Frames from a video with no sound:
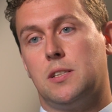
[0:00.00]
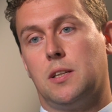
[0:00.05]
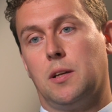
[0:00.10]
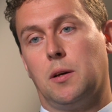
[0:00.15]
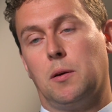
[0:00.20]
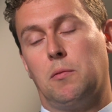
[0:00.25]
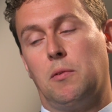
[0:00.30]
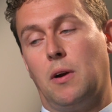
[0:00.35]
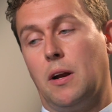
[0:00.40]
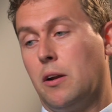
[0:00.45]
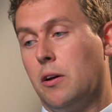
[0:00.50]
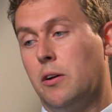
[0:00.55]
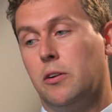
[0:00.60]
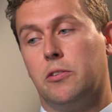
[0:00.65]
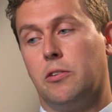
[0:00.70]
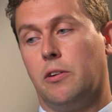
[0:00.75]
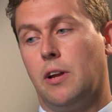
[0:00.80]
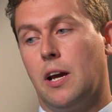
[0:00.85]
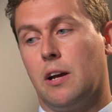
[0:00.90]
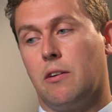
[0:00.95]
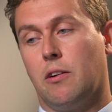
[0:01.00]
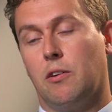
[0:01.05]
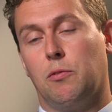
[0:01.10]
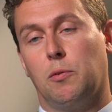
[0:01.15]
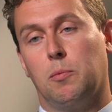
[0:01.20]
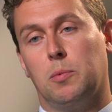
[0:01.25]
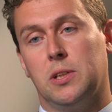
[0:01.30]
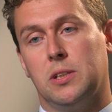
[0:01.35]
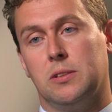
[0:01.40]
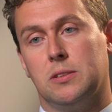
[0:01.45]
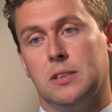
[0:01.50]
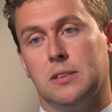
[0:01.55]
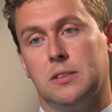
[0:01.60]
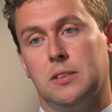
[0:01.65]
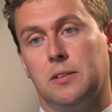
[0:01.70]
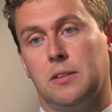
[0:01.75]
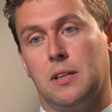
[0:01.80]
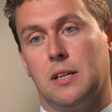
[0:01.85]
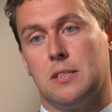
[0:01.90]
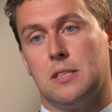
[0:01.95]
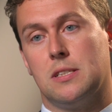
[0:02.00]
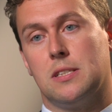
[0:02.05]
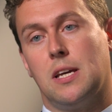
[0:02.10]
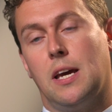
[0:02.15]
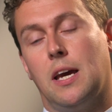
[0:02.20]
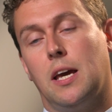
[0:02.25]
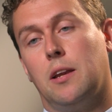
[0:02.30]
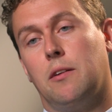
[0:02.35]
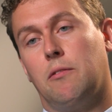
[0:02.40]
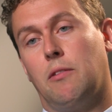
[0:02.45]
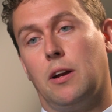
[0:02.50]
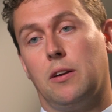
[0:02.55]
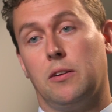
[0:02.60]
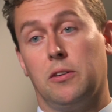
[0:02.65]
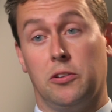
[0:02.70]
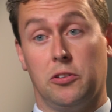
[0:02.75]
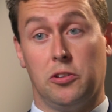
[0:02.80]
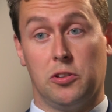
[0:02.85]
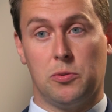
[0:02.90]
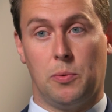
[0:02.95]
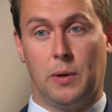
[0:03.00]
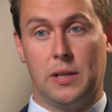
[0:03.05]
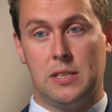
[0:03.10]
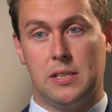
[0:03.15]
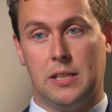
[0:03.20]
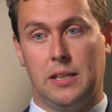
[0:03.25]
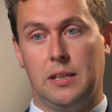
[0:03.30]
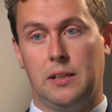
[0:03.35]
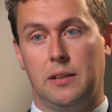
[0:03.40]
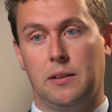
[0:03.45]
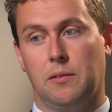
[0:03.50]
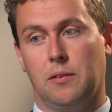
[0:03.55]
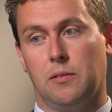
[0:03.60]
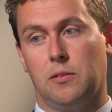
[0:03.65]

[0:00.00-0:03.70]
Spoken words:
There were around 100 aircraft were produced in 2010, around 130